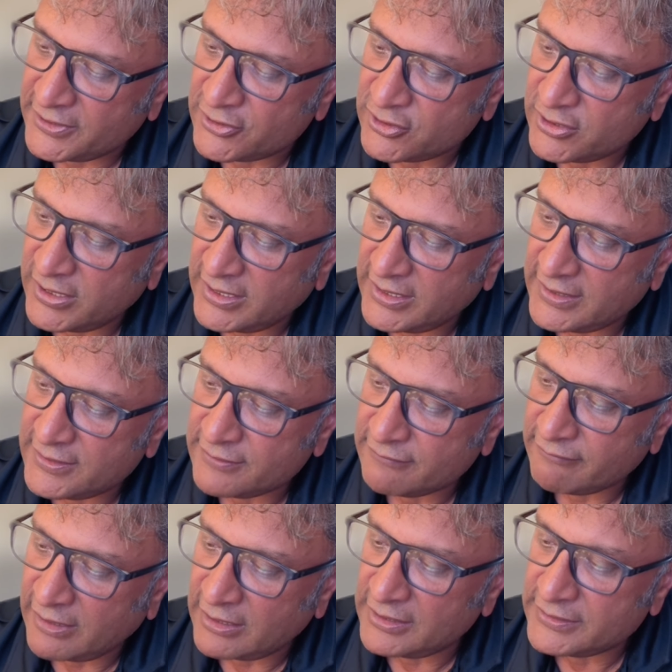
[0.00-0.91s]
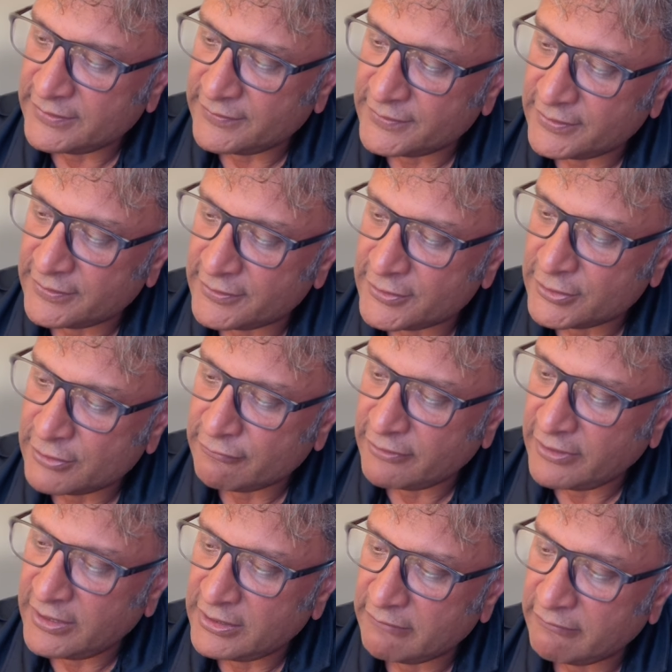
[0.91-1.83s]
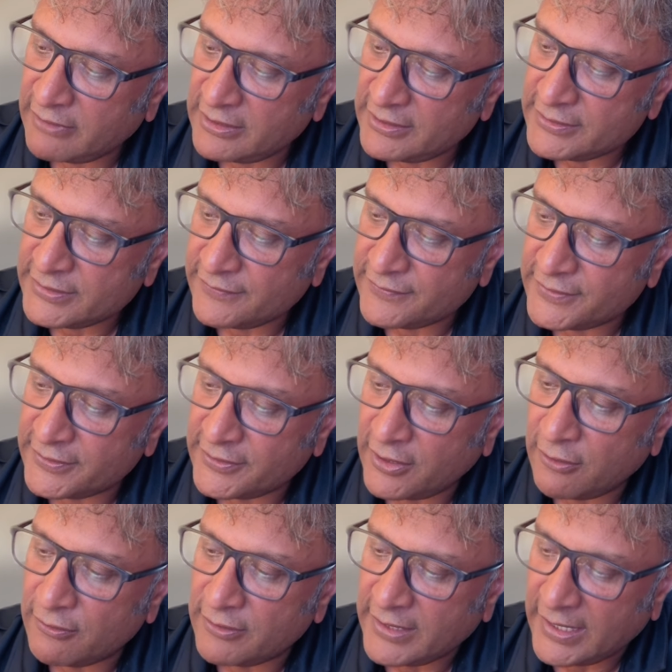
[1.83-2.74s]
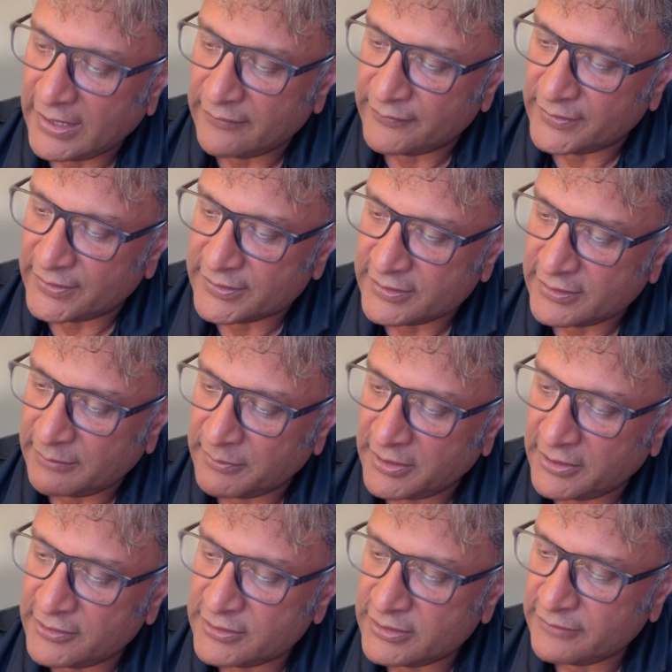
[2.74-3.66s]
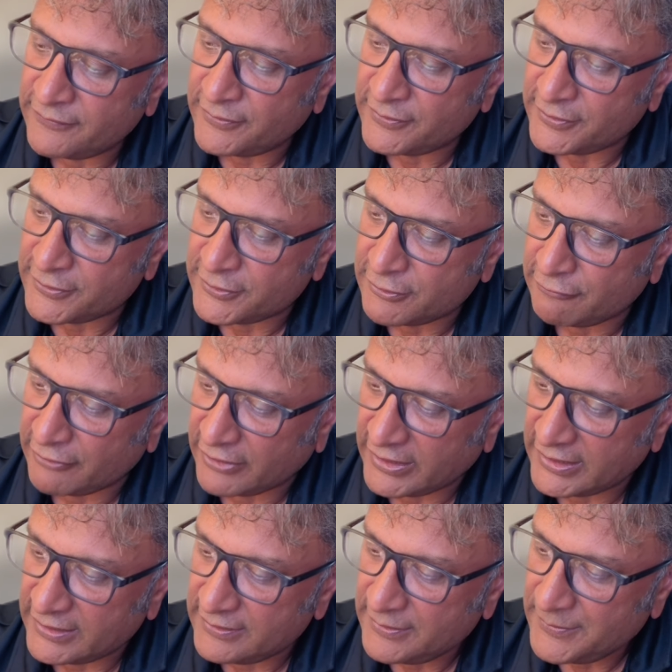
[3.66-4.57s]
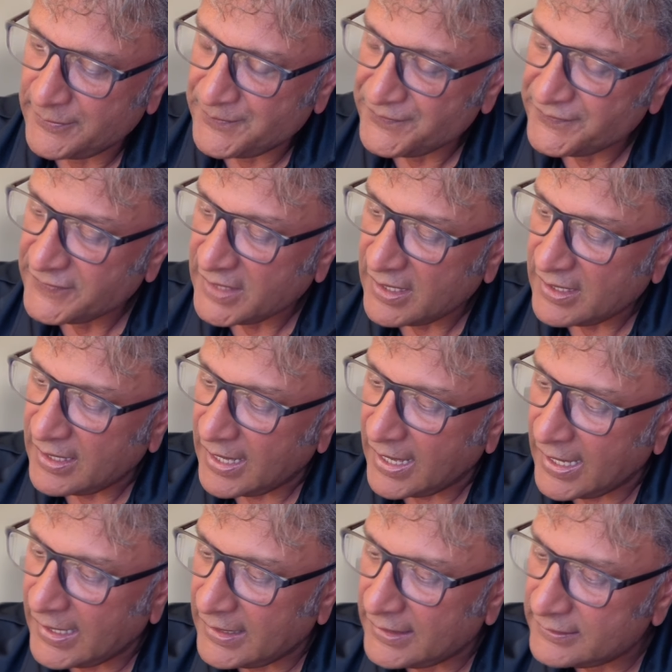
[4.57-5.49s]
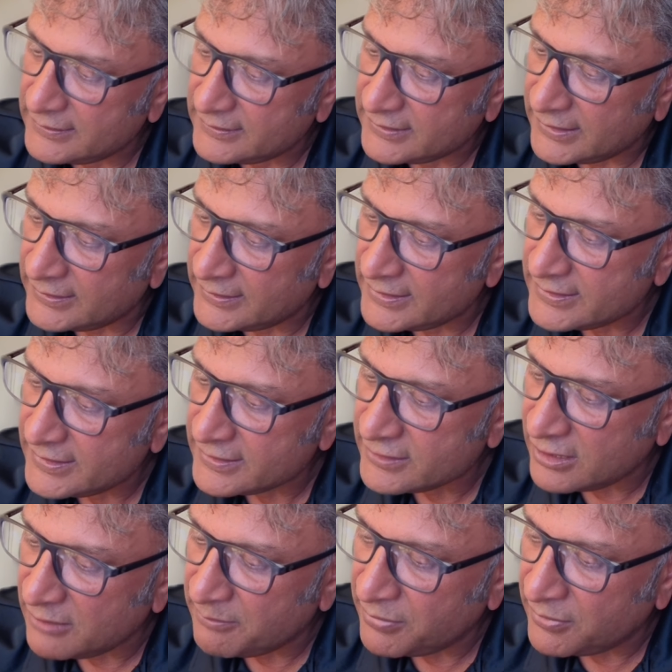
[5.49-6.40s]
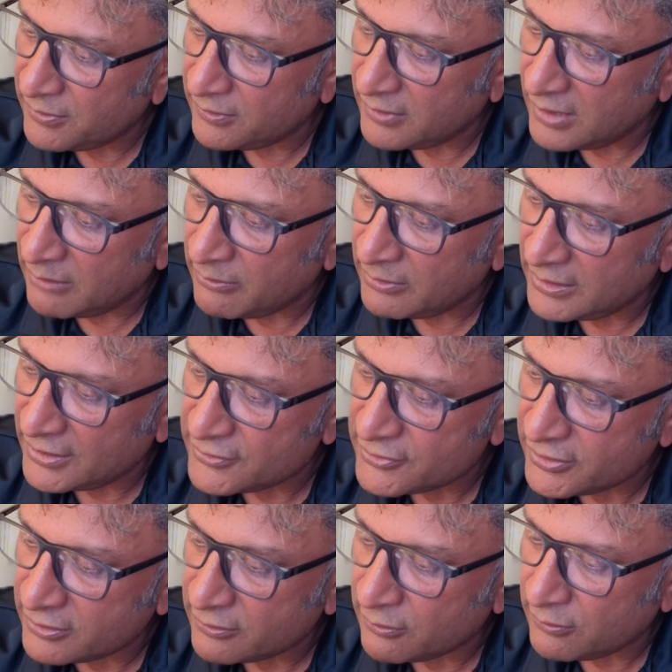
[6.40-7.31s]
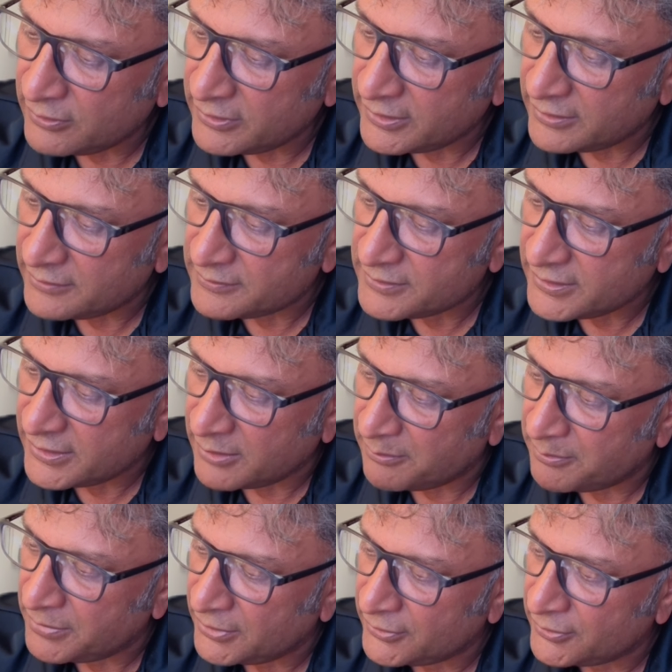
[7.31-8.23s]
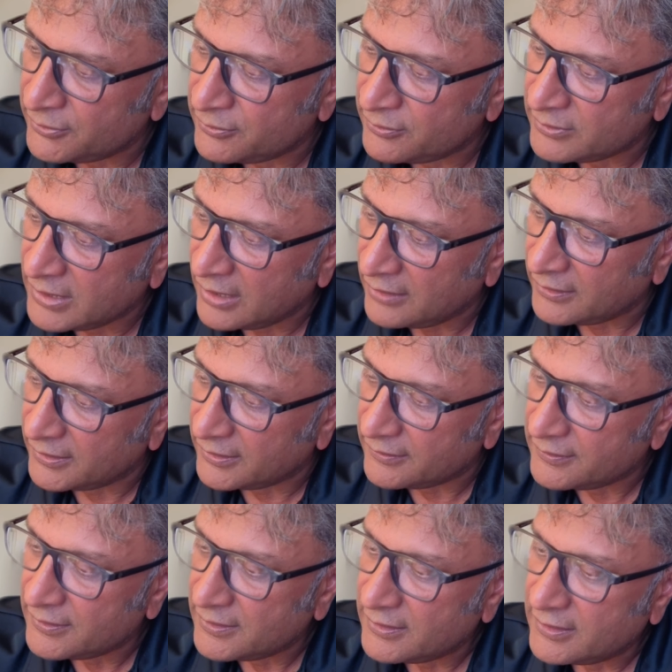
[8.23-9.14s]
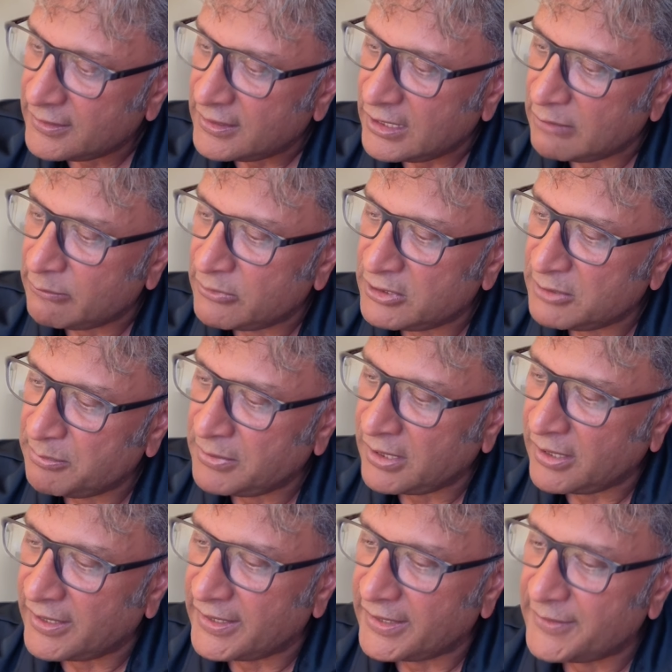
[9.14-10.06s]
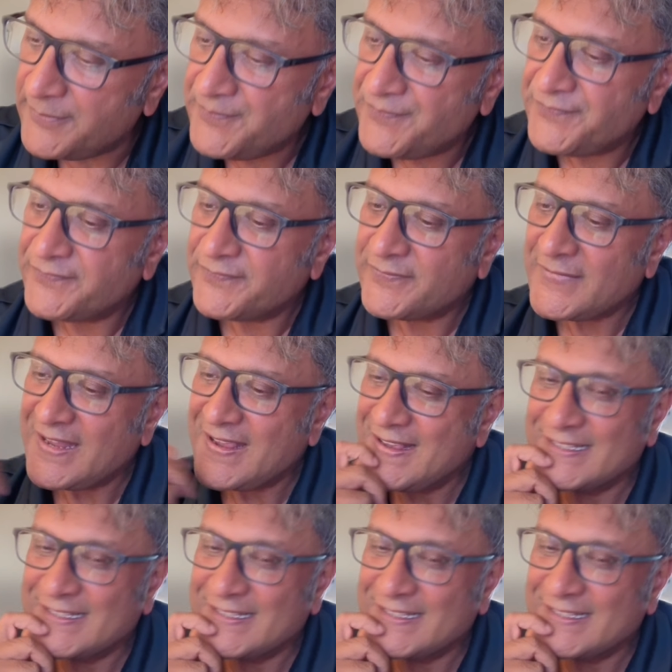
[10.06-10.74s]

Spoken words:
the positioning is relative to the screen and relative to the whole canvas, and I'm going to do it for the screen. And in this example, I will actually call it a blue color, and we'll apply it.